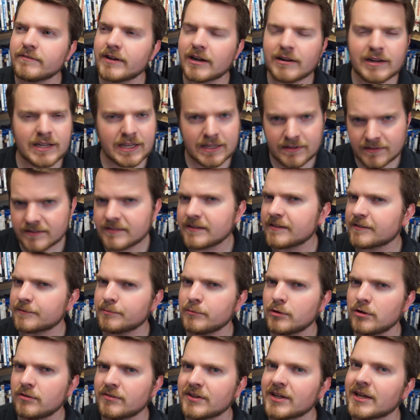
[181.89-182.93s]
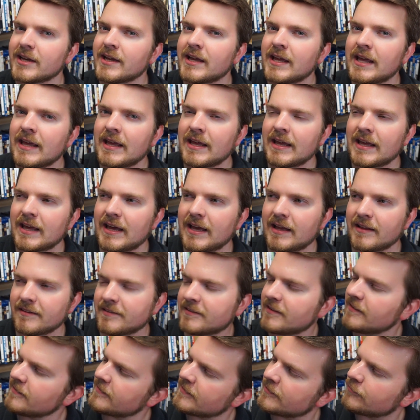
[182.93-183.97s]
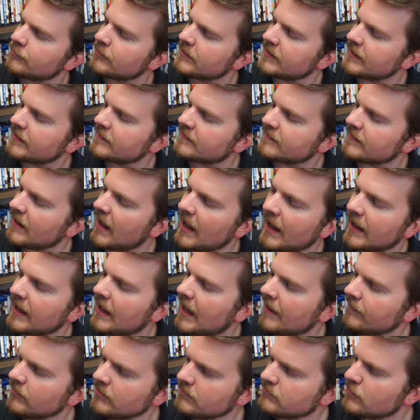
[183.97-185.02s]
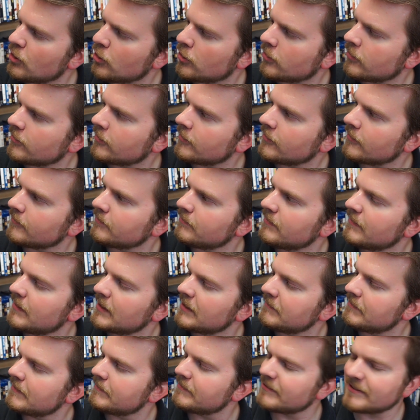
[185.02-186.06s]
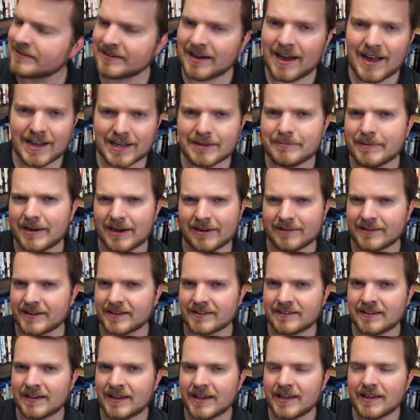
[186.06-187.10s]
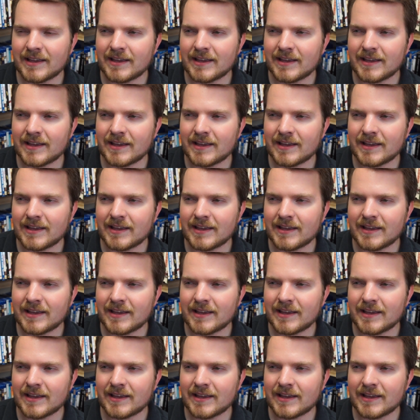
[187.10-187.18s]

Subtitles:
very into this movie. And since its release, I haven't heard many people talk about it.